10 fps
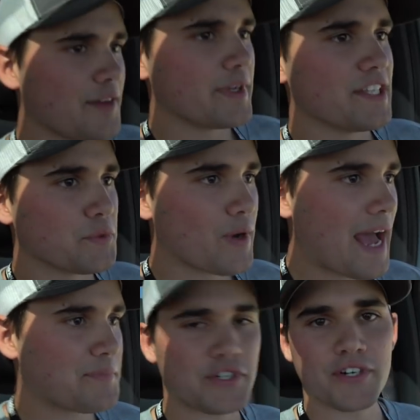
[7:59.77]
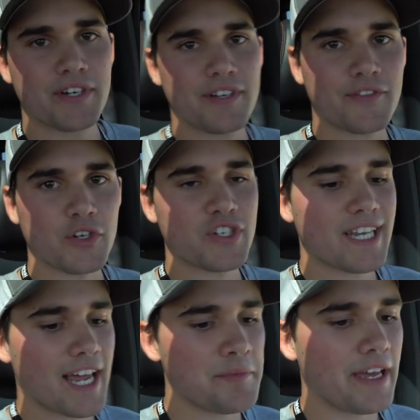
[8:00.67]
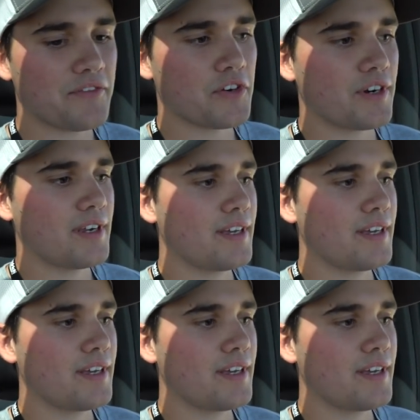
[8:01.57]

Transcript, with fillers: I'm in the Raptor, first time ever